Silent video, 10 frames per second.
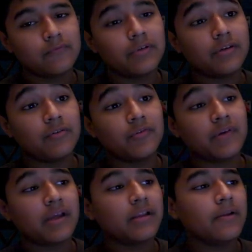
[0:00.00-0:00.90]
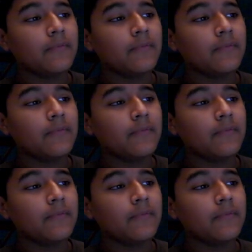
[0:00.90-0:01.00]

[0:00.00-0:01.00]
Really cool, right?